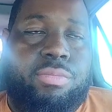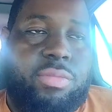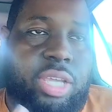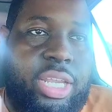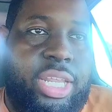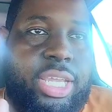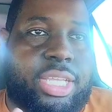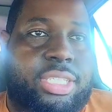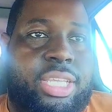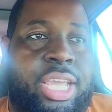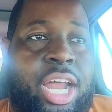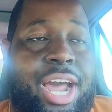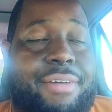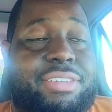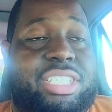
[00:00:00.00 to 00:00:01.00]
It is. And
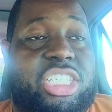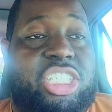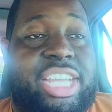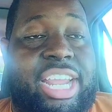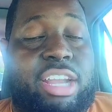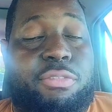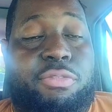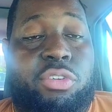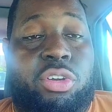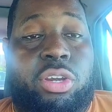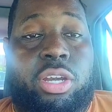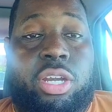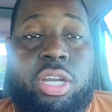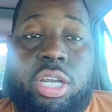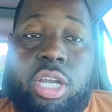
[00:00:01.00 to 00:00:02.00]
obviously, trading for
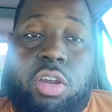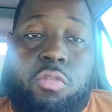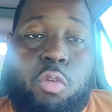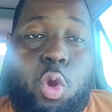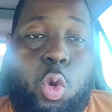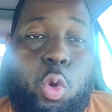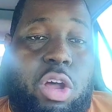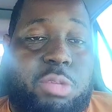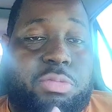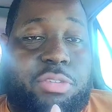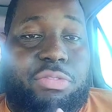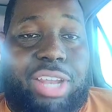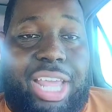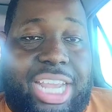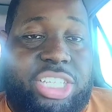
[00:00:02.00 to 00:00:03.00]
Roquan
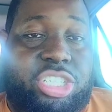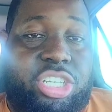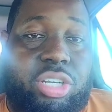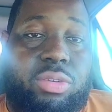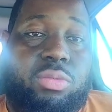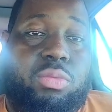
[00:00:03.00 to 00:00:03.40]
Smith last year